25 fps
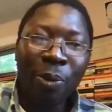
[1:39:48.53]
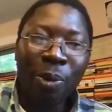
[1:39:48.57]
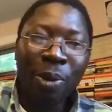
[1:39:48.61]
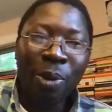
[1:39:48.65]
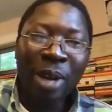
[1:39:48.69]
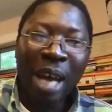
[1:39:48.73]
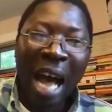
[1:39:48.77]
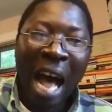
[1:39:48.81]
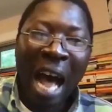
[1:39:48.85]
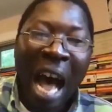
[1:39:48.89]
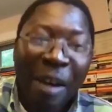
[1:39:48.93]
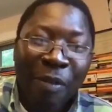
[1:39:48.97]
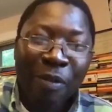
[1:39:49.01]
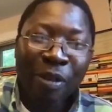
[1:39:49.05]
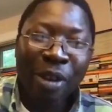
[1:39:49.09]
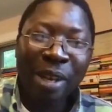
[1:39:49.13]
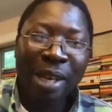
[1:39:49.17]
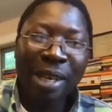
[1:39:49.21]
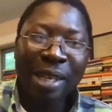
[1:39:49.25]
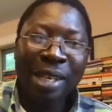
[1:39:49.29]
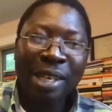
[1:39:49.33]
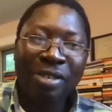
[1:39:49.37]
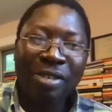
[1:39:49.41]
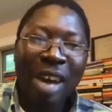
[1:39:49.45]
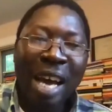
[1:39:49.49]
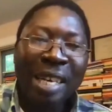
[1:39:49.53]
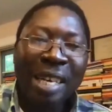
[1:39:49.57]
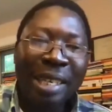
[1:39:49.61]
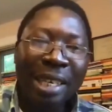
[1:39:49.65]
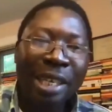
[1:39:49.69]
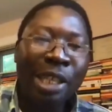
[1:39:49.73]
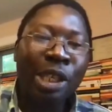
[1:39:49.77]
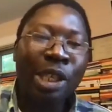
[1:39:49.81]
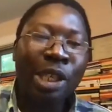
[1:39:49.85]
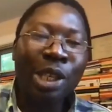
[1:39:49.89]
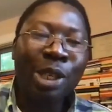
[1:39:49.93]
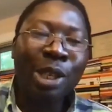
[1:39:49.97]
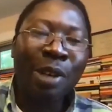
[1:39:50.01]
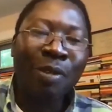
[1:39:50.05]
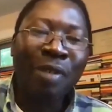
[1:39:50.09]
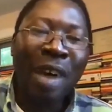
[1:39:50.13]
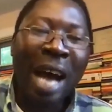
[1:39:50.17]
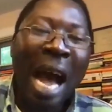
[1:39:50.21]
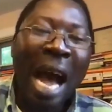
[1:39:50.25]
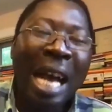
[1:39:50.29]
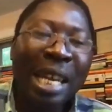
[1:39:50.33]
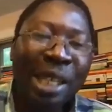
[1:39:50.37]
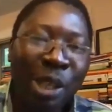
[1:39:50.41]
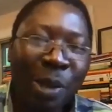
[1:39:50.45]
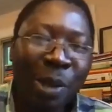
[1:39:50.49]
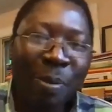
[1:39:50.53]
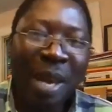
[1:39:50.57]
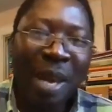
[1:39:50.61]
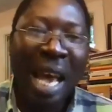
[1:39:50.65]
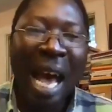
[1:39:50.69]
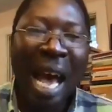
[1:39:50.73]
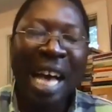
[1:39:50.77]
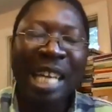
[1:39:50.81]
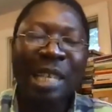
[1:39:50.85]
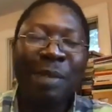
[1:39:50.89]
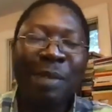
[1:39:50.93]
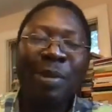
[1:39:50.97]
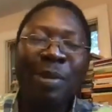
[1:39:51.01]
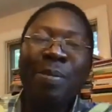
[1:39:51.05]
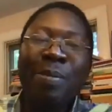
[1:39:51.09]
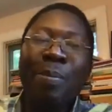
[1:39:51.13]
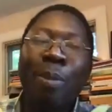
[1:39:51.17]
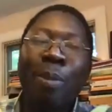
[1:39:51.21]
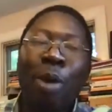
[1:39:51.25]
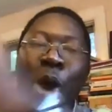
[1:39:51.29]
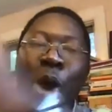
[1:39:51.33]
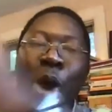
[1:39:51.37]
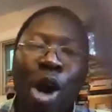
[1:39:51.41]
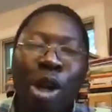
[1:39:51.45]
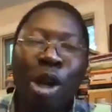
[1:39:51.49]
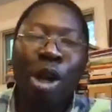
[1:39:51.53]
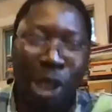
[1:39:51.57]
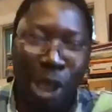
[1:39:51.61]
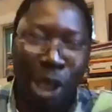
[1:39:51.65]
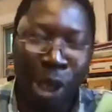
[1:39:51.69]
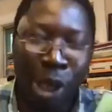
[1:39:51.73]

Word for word: the African traditions of Ajami has been brought